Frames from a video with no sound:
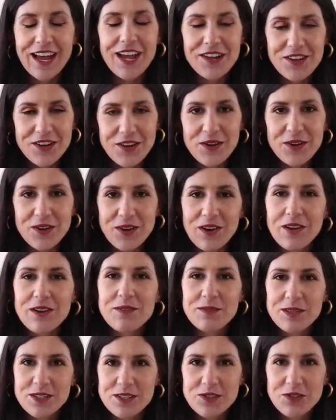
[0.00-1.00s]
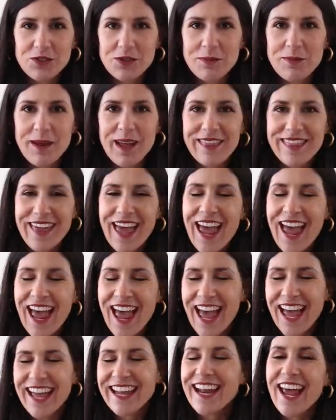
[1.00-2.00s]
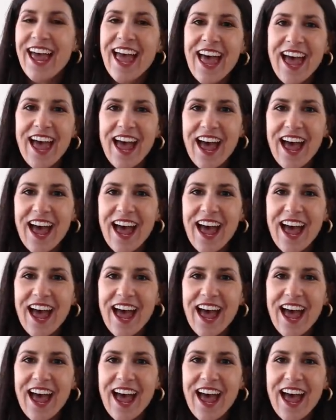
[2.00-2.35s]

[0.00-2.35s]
a no-go. I'm going to talk about that.